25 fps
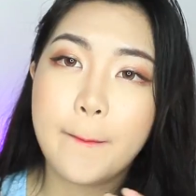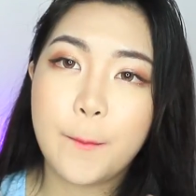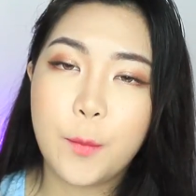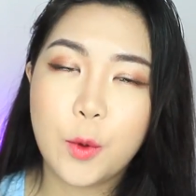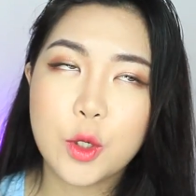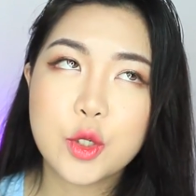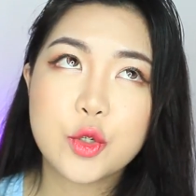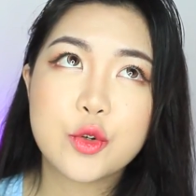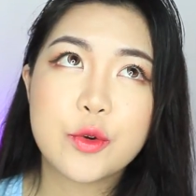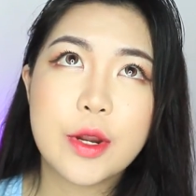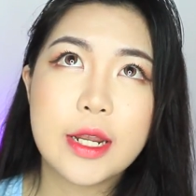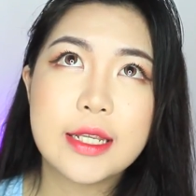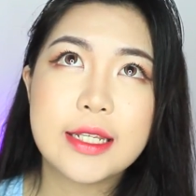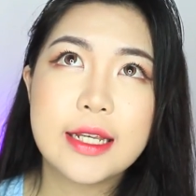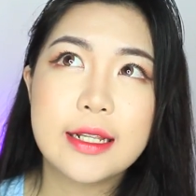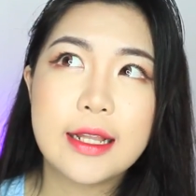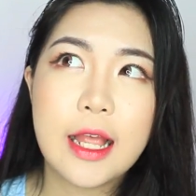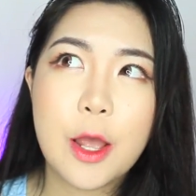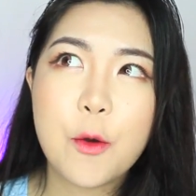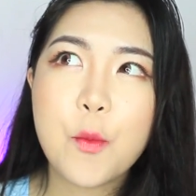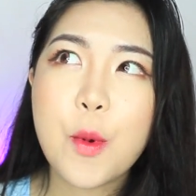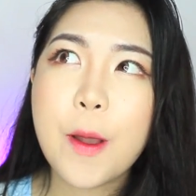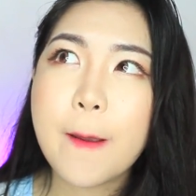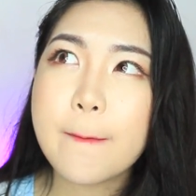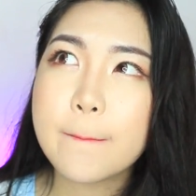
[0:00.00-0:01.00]
Moisturizing
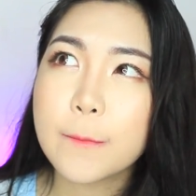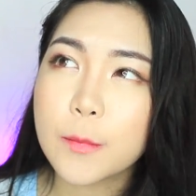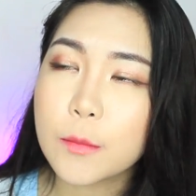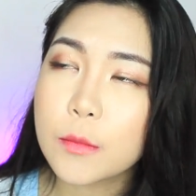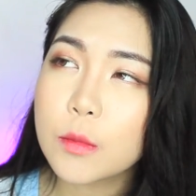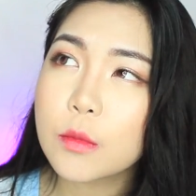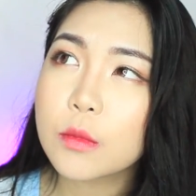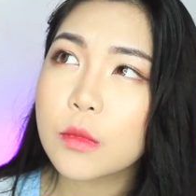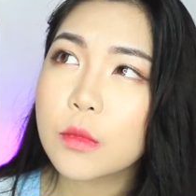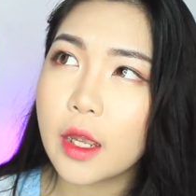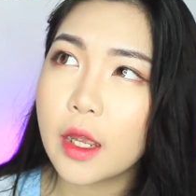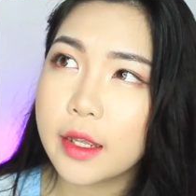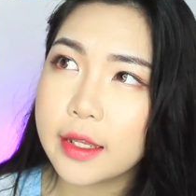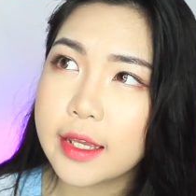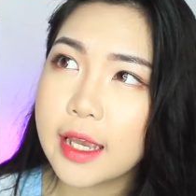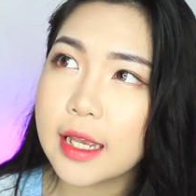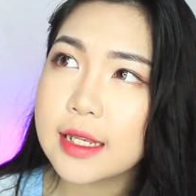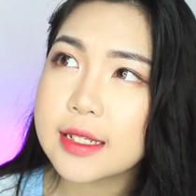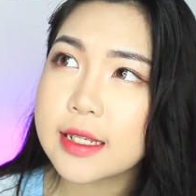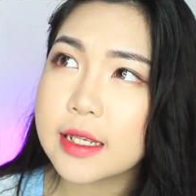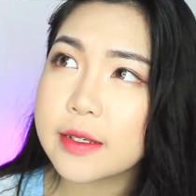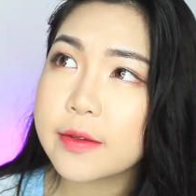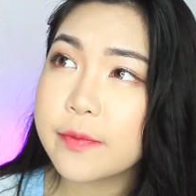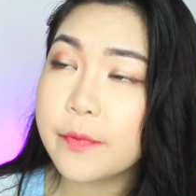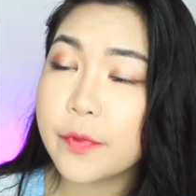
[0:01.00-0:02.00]
level,
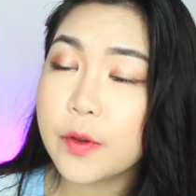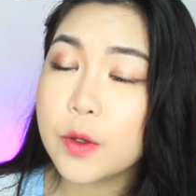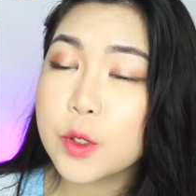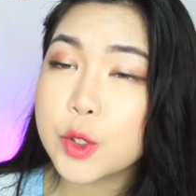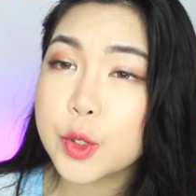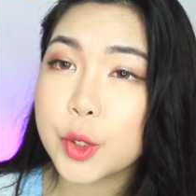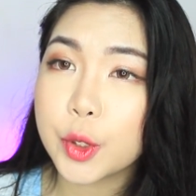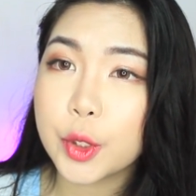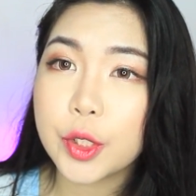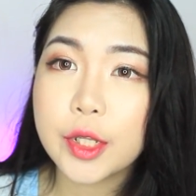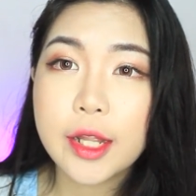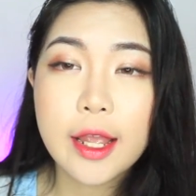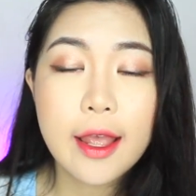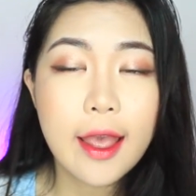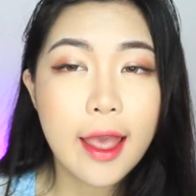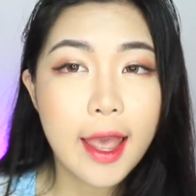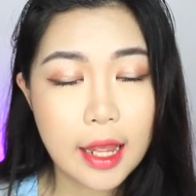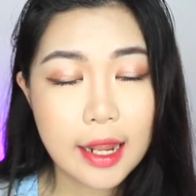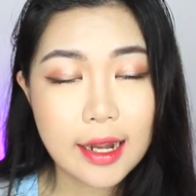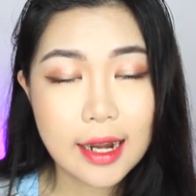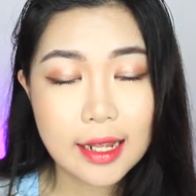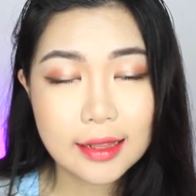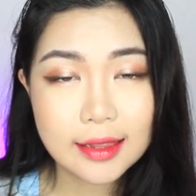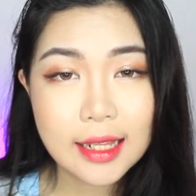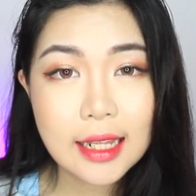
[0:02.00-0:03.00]
yes, it feels good.
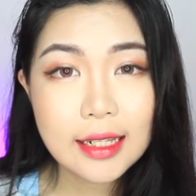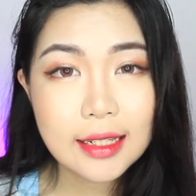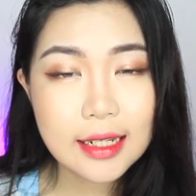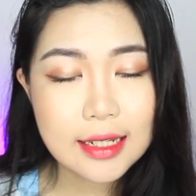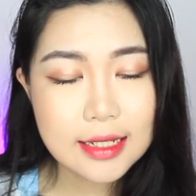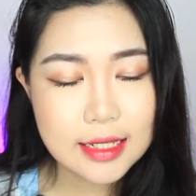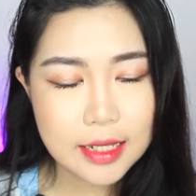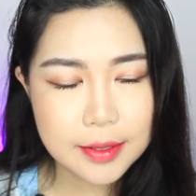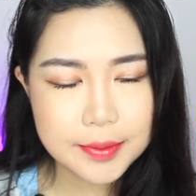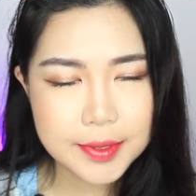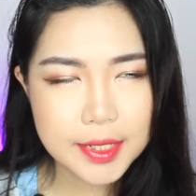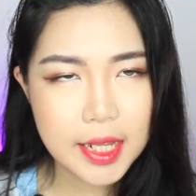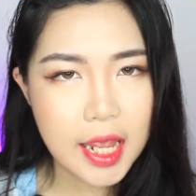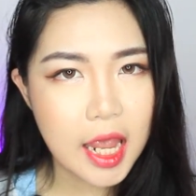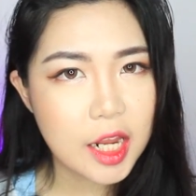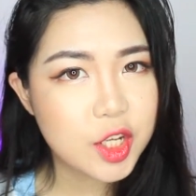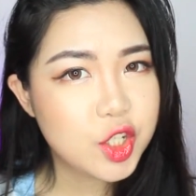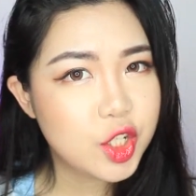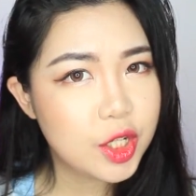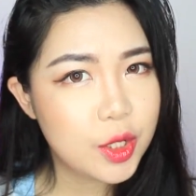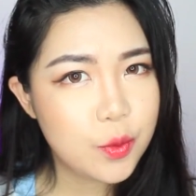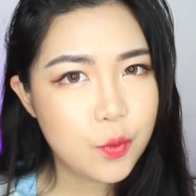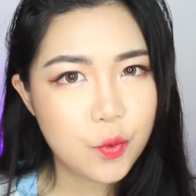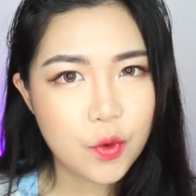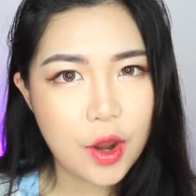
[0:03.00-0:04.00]
And I think this lipstick
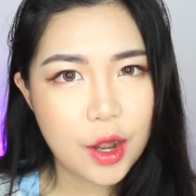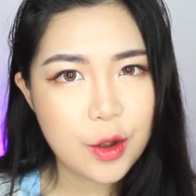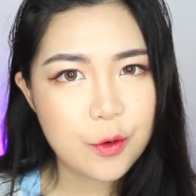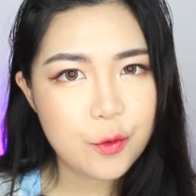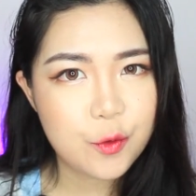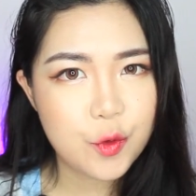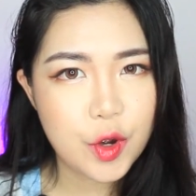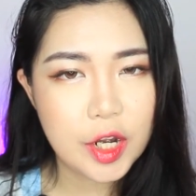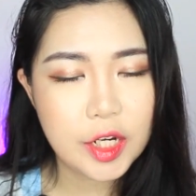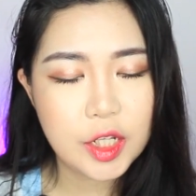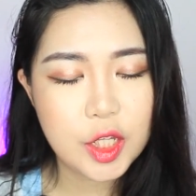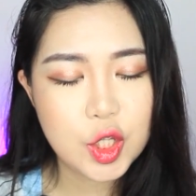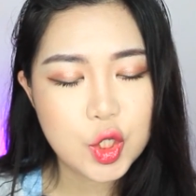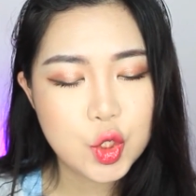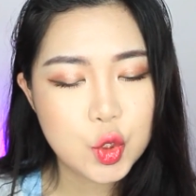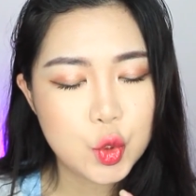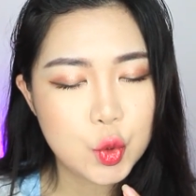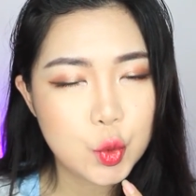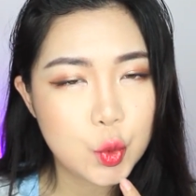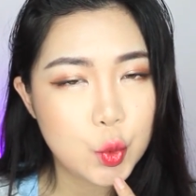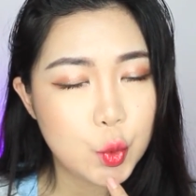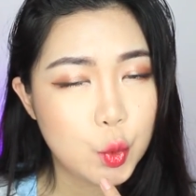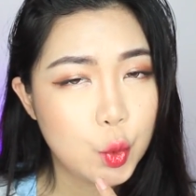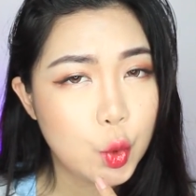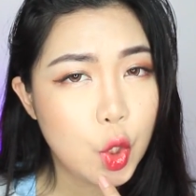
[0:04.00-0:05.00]
actually very friendly
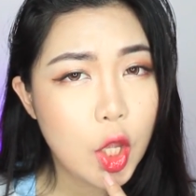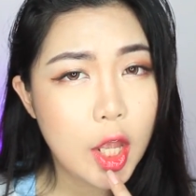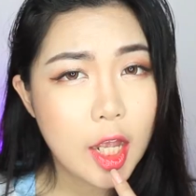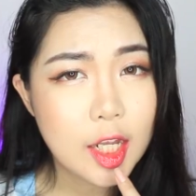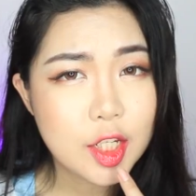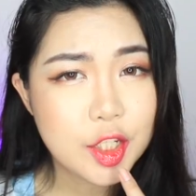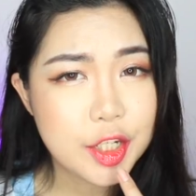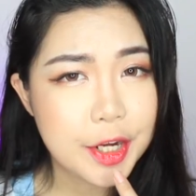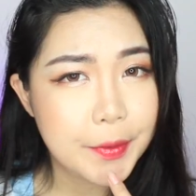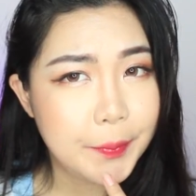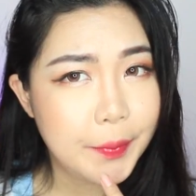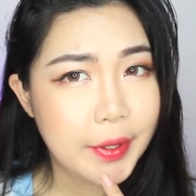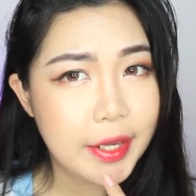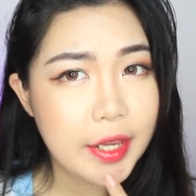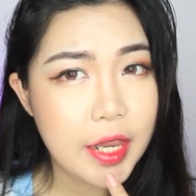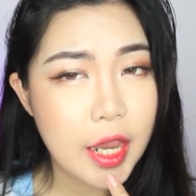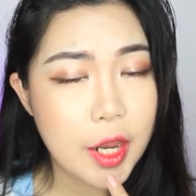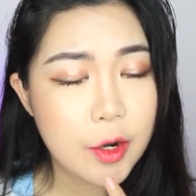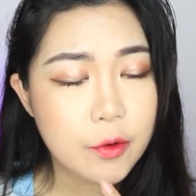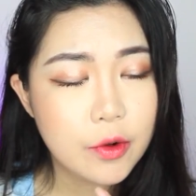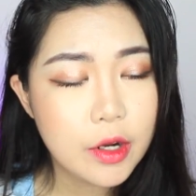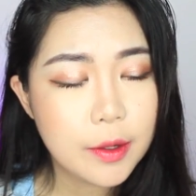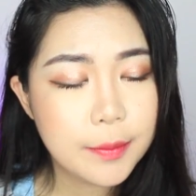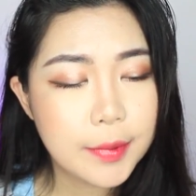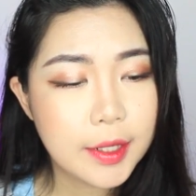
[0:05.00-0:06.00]
to chapping
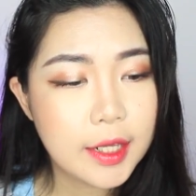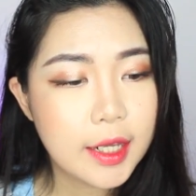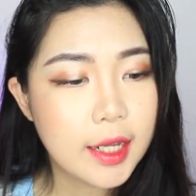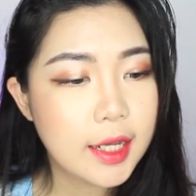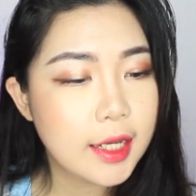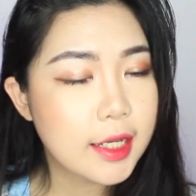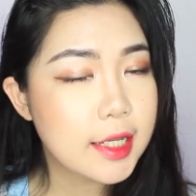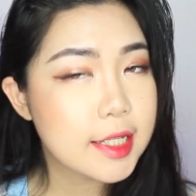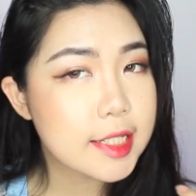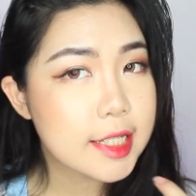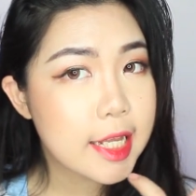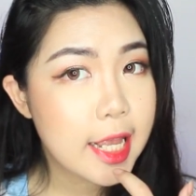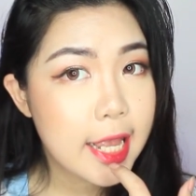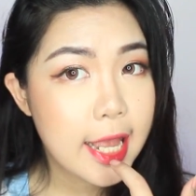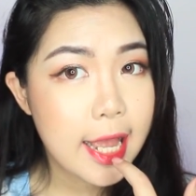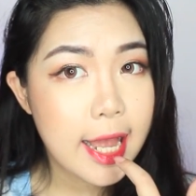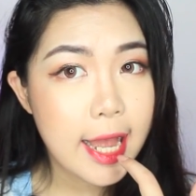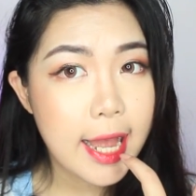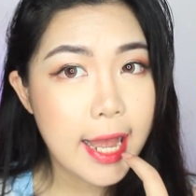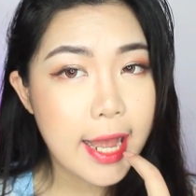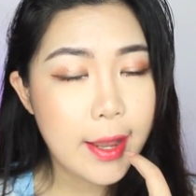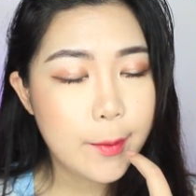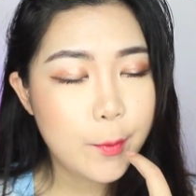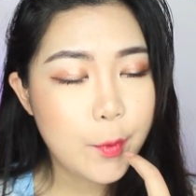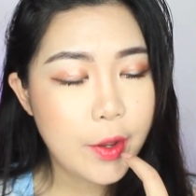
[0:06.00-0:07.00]
area because
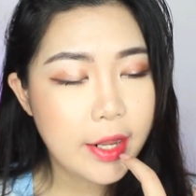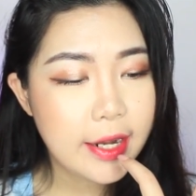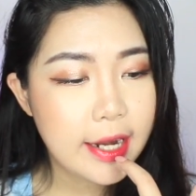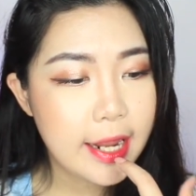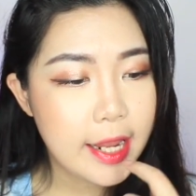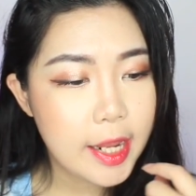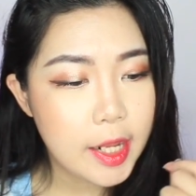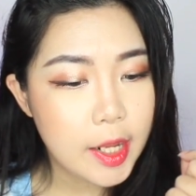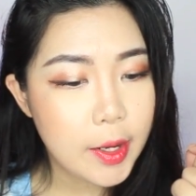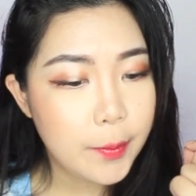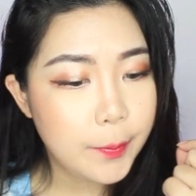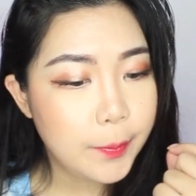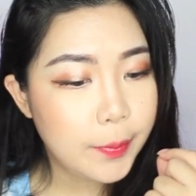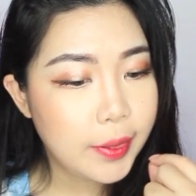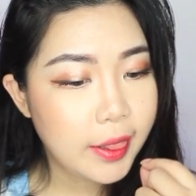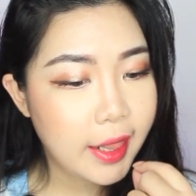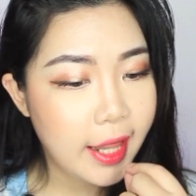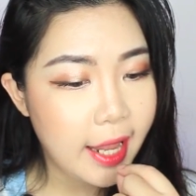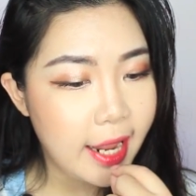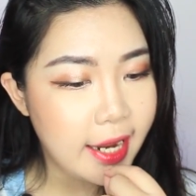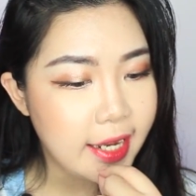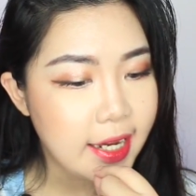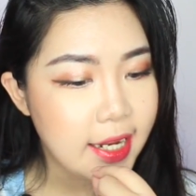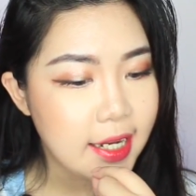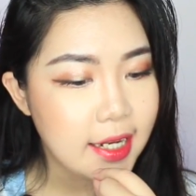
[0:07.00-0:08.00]
when I
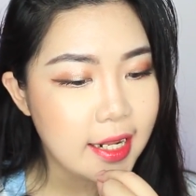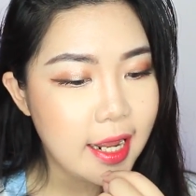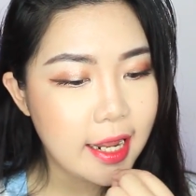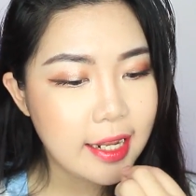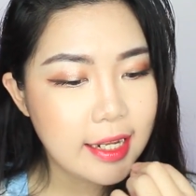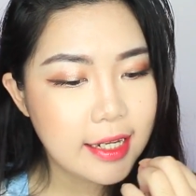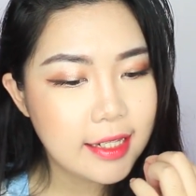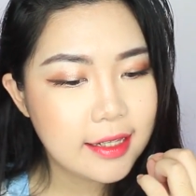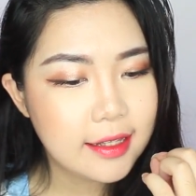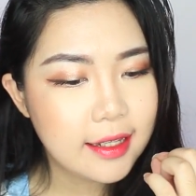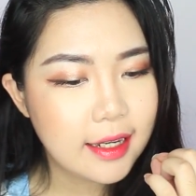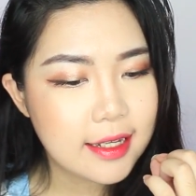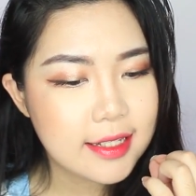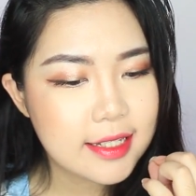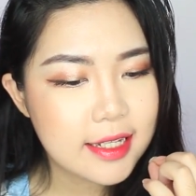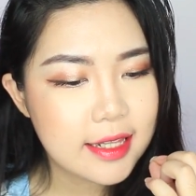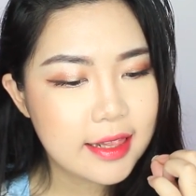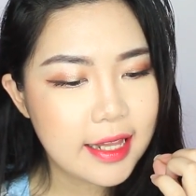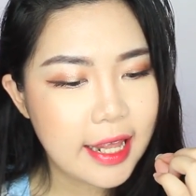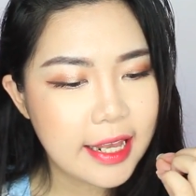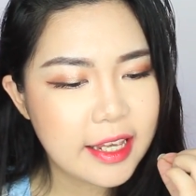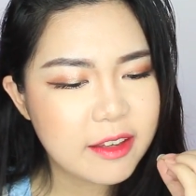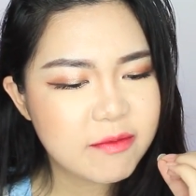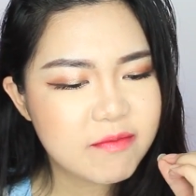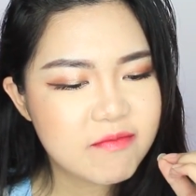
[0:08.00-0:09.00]
applied it, it doesn't
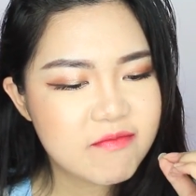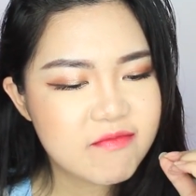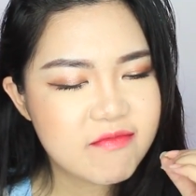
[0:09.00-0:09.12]
like,